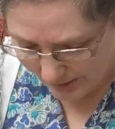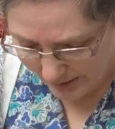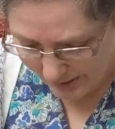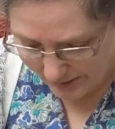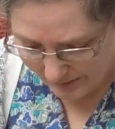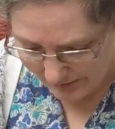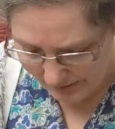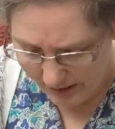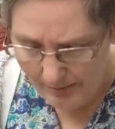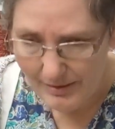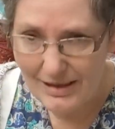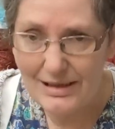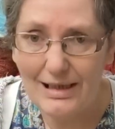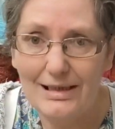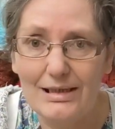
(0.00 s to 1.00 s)
So at the
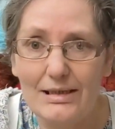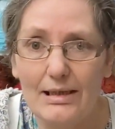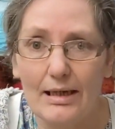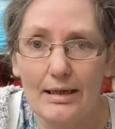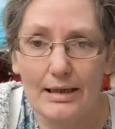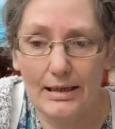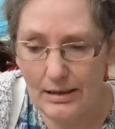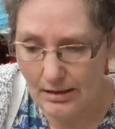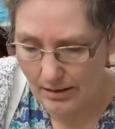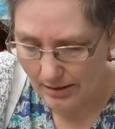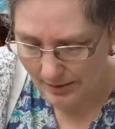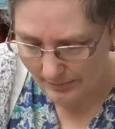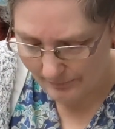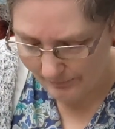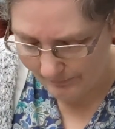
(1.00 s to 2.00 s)
moment it's
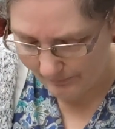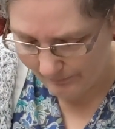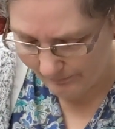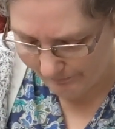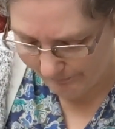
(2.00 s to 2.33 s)
a